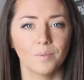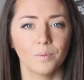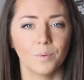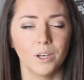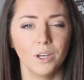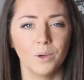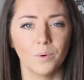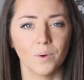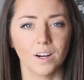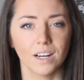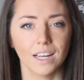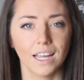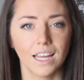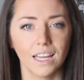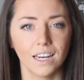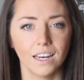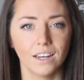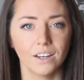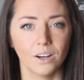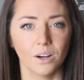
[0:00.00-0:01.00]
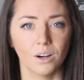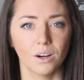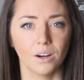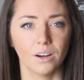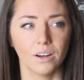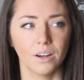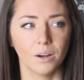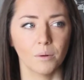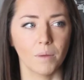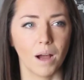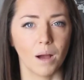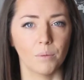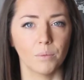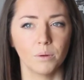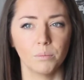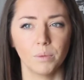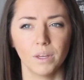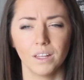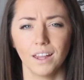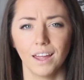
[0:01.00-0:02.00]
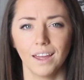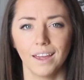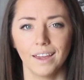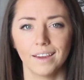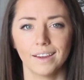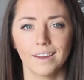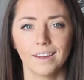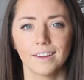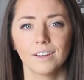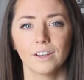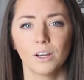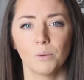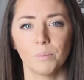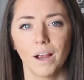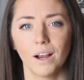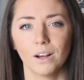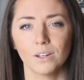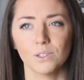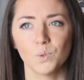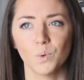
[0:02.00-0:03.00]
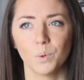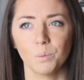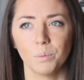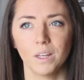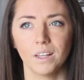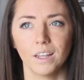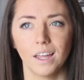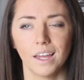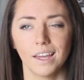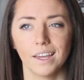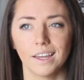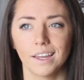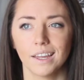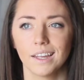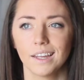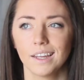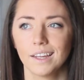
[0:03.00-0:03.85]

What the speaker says: When you were a kid and your mom would be like, your parents would be like,